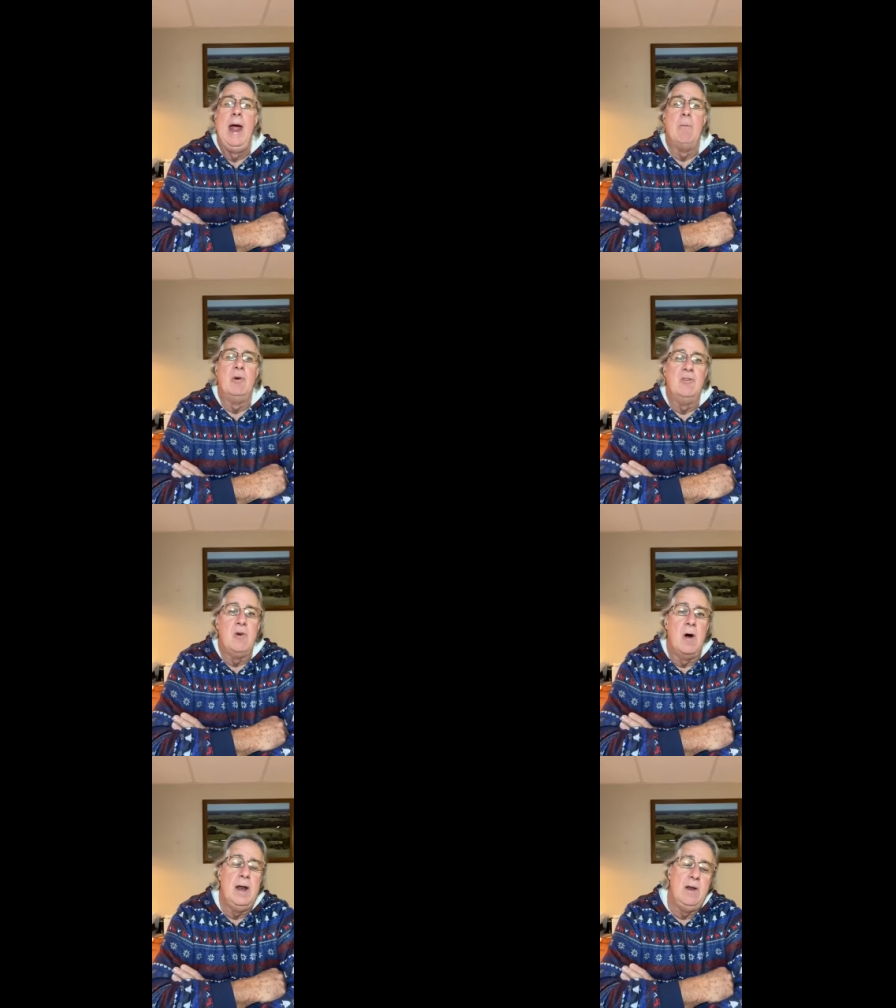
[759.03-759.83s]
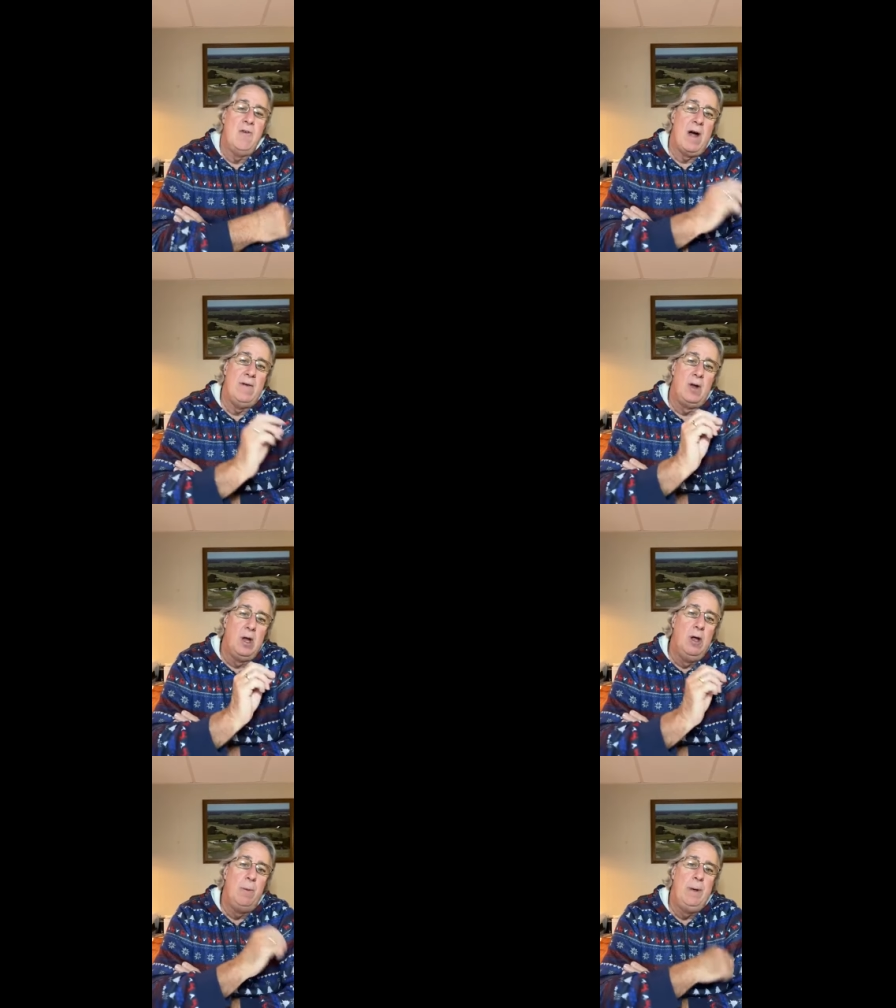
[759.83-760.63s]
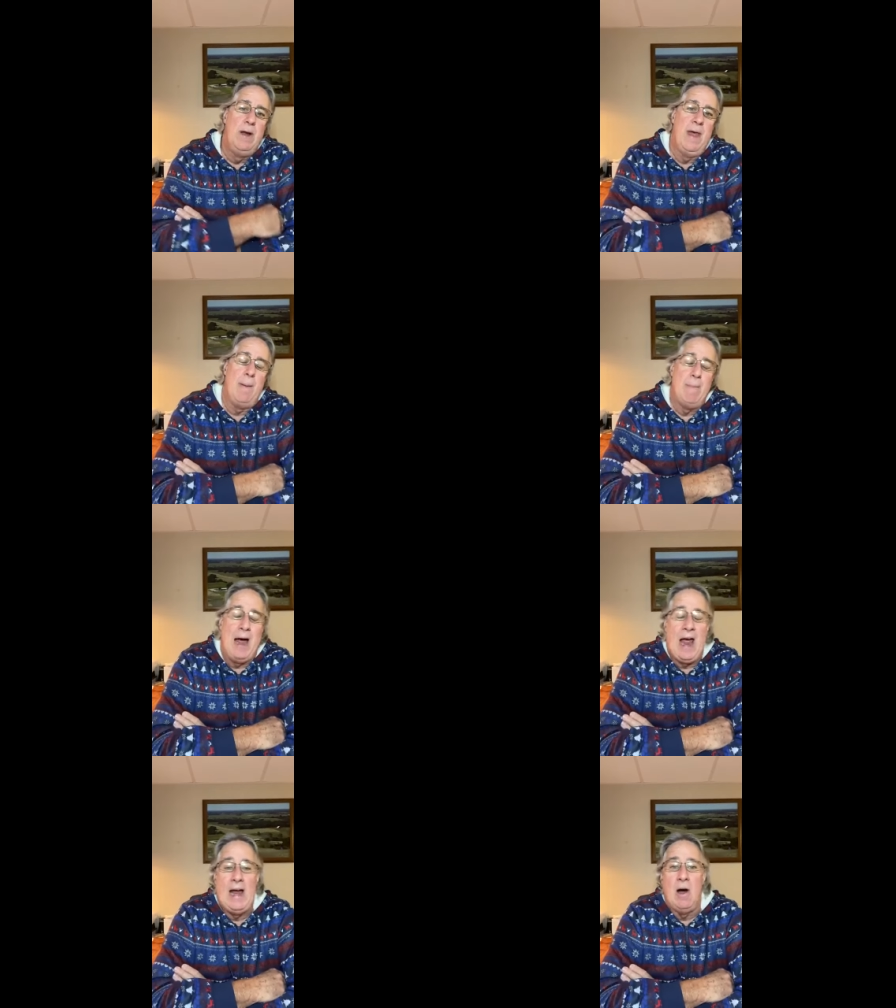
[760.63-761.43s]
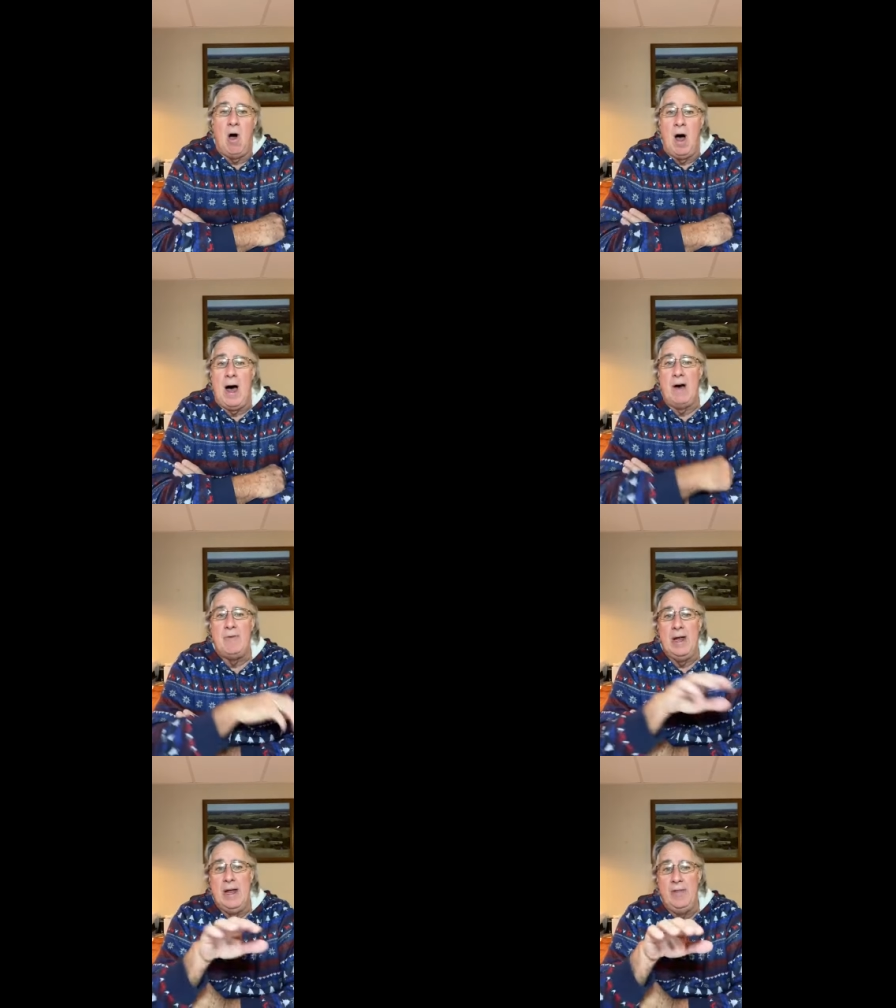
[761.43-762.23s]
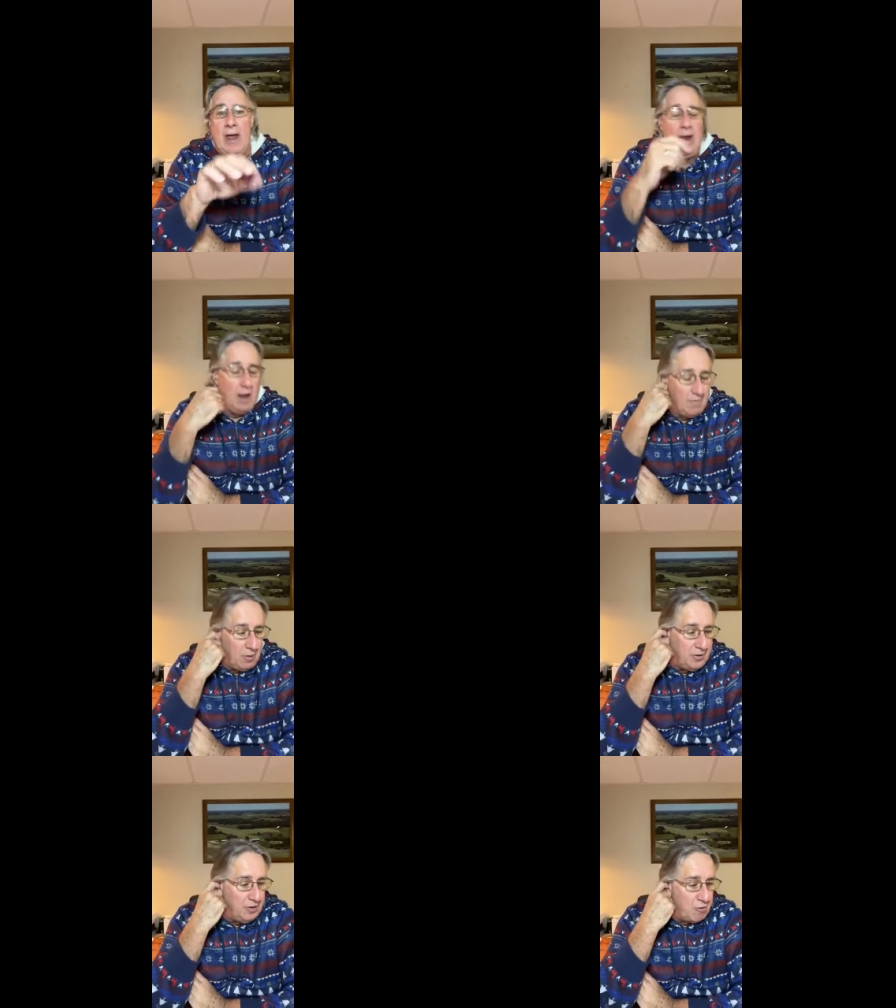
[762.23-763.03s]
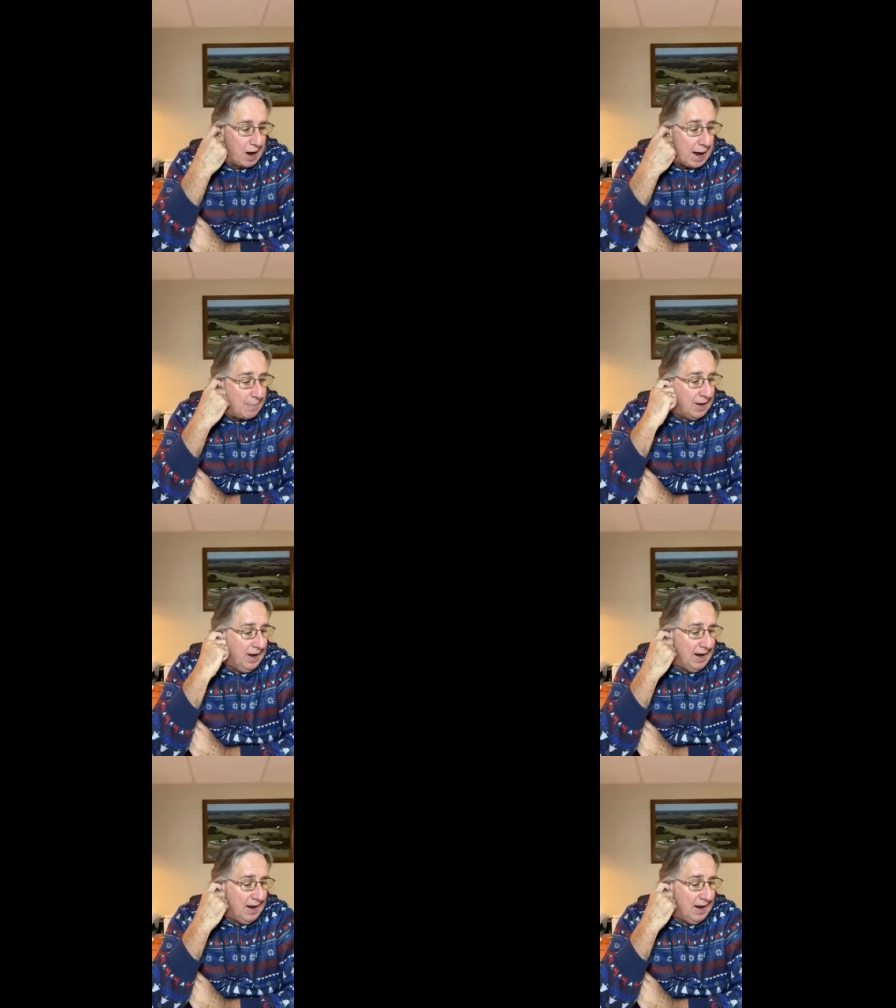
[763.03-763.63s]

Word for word: And we're starting to drive a little bit of that mag off and get that level to drop.